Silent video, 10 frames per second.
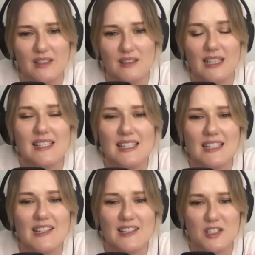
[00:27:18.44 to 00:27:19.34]
Get yourself a
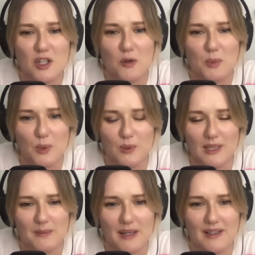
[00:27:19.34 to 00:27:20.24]
nice dog pool
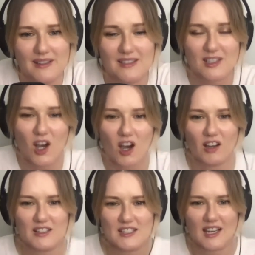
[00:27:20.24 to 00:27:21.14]
like mine. It's got
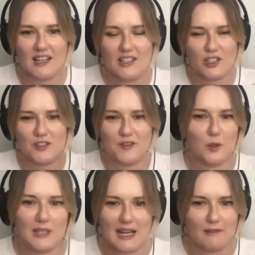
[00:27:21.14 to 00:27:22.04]
hard sides. You just fold
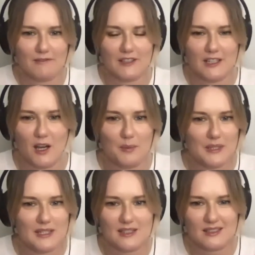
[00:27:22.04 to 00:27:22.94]
it out and fill it up.
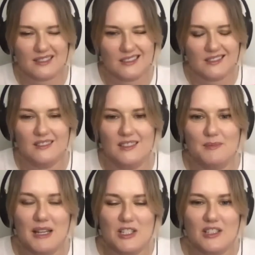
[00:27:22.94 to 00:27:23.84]
It's magic.